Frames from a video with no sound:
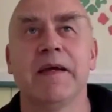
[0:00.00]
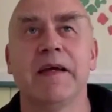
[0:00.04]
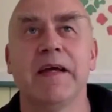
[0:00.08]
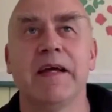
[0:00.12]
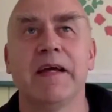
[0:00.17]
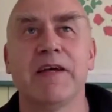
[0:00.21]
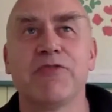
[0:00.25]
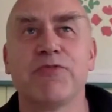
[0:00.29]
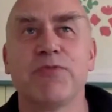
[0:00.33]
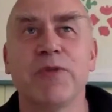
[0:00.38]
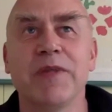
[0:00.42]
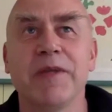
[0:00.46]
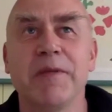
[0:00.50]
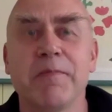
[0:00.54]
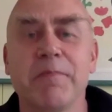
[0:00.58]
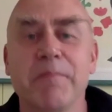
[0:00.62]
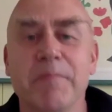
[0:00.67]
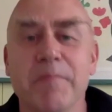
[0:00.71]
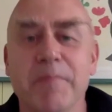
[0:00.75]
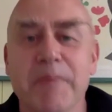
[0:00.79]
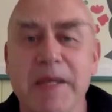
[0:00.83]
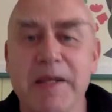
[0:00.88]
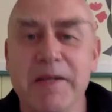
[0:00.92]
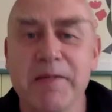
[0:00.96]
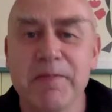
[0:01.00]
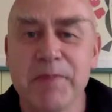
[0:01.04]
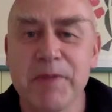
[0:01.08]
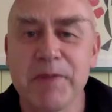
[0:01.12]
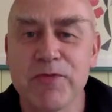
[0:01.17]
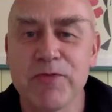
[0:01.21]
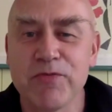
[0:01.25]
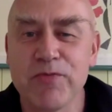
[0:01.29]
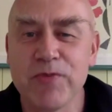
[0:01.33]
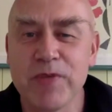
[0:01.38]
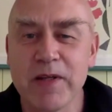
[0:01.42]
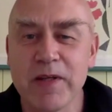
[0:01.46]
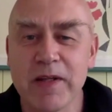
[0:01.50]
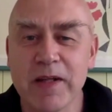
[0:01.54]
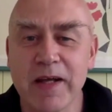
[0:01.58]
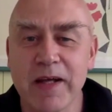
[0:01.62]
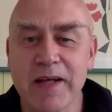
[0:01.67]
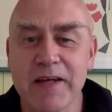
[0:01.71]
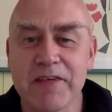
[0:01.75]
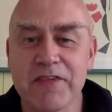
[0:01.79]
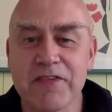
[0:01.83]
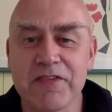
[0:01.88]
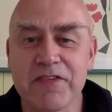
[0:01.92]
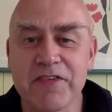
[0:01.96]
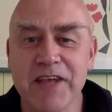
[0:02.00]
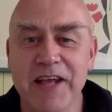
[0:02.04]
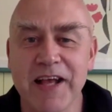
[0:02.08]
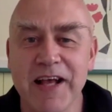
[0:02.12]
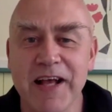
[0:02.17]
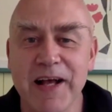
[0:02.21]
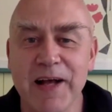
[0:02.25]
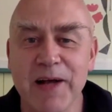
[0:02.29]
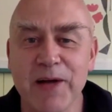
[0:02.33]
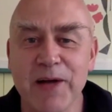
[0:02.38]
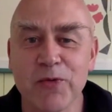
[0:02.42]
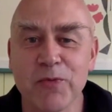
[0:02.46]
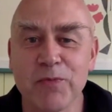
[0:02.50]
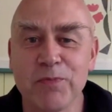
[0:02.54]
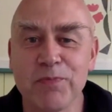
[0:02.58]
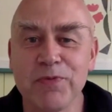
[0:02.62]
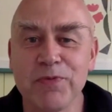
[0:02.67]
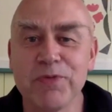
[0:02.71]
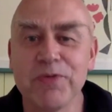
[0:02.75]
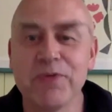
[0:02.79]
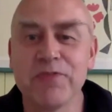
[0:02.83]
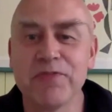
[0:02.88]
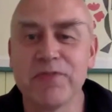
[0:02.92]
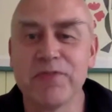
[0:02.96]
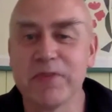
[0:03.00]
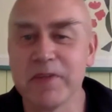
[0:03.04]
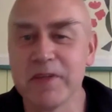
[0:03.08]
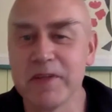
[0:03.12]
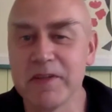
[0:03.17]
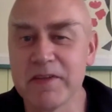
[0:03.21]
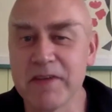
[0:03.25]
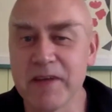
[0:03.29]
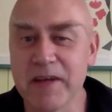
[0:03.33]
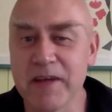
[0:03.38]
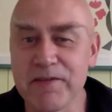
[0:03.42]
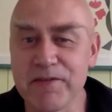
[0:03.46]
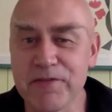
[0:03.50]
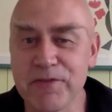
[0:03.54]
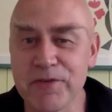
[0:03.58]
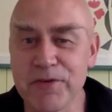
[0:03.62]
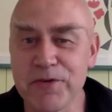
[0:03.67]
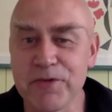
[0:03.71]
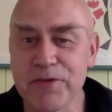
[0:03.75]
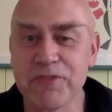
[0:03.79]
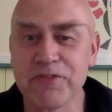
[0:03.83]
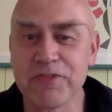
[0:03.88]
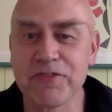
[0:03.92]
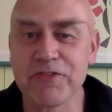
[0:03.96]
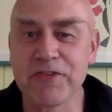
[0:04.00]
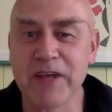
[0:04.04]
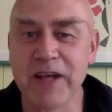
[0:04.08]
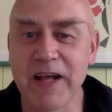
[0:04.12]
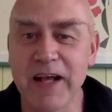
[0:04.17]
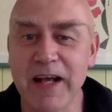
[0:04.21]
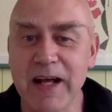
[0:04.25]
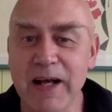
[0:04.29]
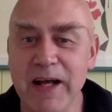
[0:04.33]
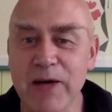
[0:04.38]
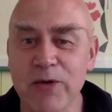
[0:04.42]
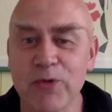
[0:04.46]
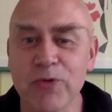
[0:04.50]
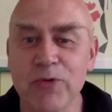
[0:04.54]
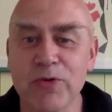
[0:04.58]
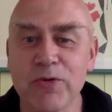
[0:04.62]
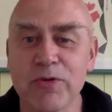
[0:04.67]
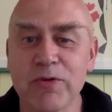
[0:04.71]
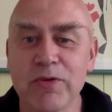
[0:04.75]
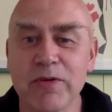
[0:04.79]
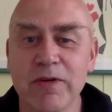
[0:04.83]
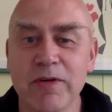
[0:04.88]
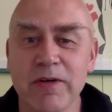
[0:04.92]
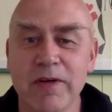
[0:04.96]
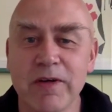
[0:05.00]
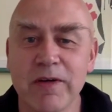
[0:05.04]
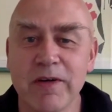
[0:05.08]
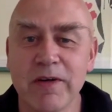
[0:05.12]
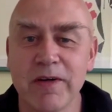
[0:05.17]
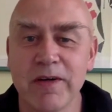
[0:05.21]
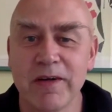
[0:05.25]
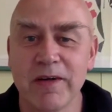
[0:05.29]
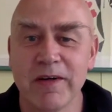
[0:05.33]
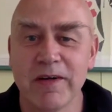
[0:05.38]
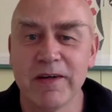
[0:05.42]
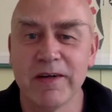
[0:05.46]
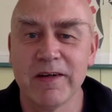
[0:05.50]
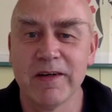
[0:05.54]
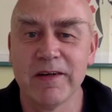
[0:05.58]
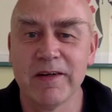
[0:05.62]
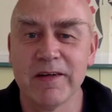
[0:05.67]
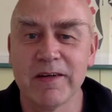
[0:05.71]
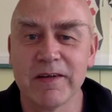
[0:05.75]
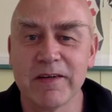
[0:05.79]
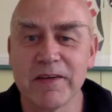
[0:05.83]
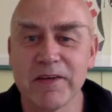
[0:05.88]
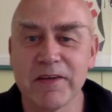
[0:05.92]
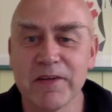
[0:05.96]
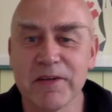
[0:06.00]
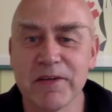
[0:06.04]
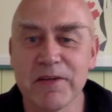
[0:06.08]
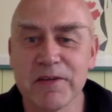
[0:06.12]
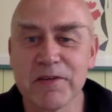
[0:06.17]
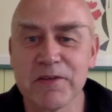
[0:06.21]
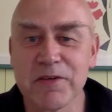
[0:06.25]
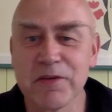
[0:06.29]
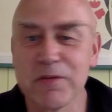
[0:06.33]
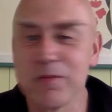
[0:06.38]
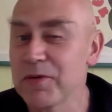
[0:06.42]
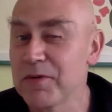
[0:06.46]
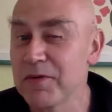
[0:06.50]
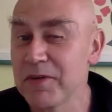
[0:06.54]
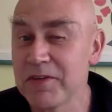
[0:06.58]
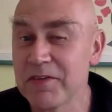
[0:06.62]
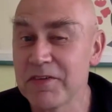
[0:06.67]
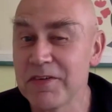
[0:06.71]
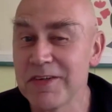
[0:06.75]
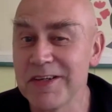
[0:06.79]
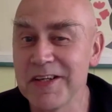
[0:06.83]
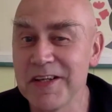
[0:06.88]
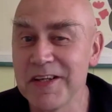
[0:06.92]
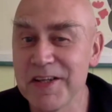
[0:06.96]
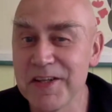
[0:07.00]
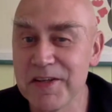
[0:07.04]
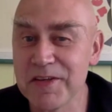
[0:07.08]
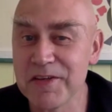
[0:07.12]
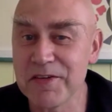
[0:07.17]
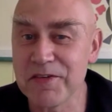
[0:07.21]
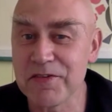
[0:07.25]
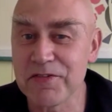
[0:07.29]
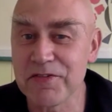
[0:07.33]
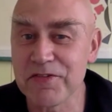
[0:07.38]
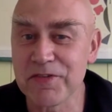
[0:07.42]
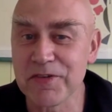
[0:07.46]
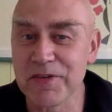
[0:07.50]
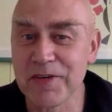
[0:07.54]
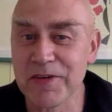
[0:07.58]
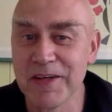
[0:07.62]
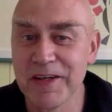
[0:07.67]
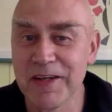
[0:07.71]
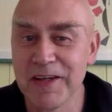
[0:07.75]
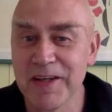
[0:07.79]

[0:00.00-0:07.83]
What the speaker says: really made me realize how beautifully diverse our guild community is.